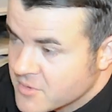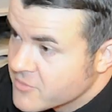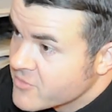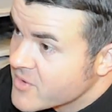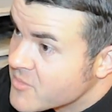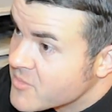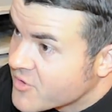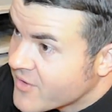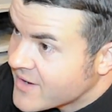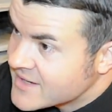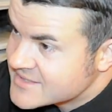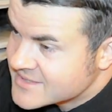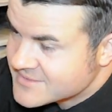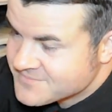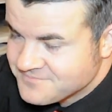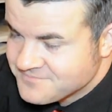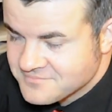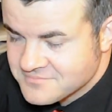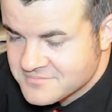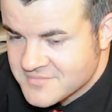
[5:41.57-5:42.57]
that were
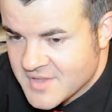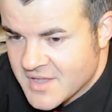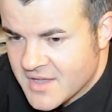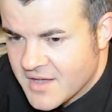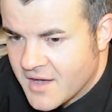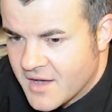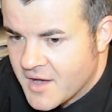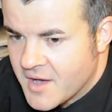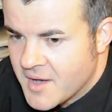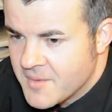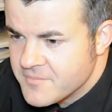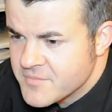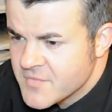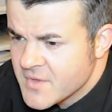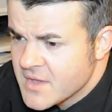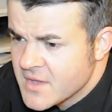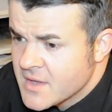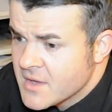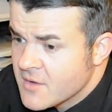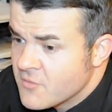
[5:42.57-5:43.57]
immigrating.
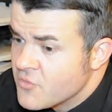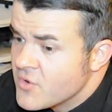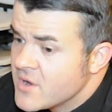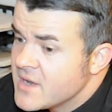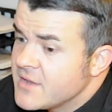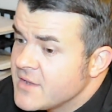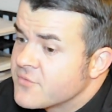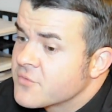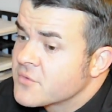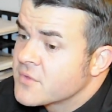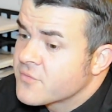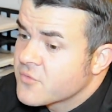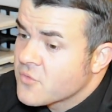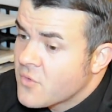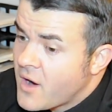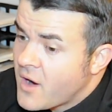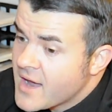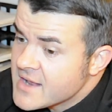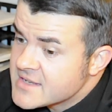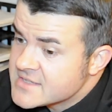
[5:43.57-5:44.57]
Really for the
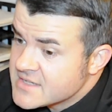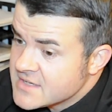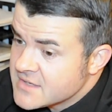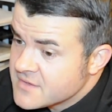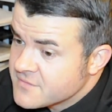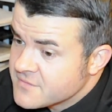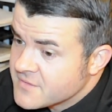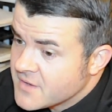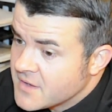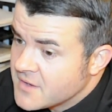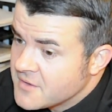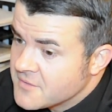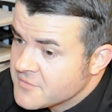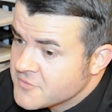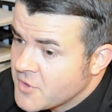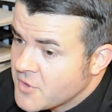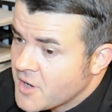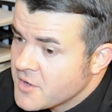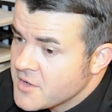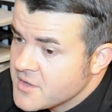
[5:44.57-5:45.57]
variety of
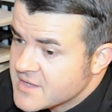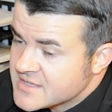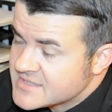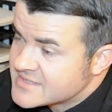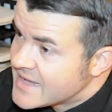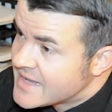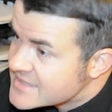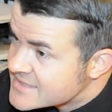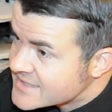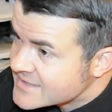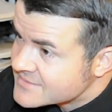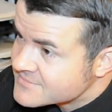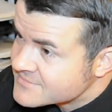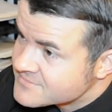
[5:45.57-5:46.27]
not only their setting,